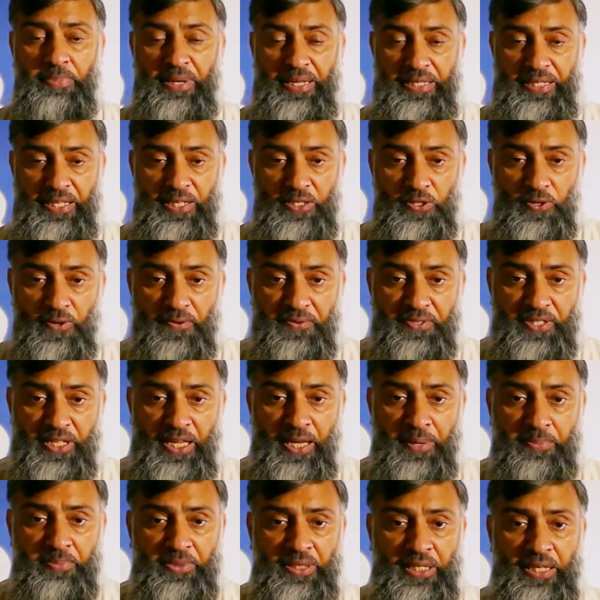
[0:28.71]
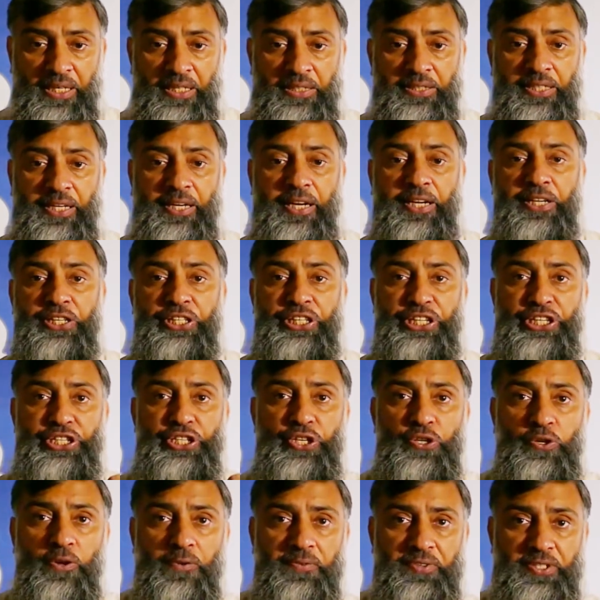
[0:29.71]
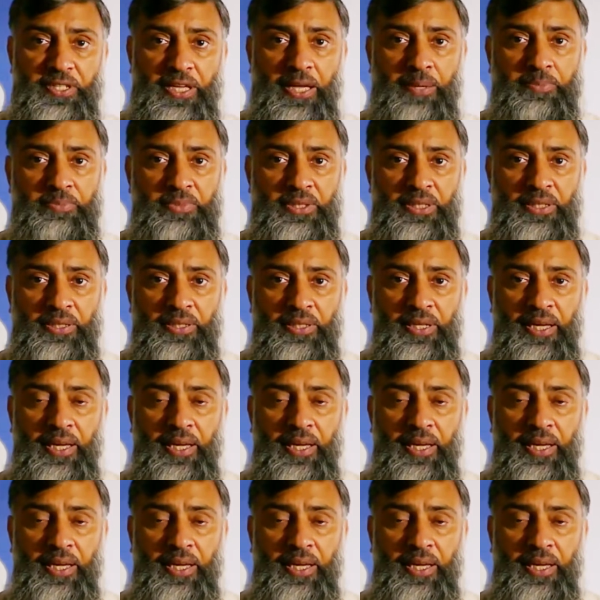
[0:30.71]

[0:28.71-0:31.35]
presence of something, the condition of something.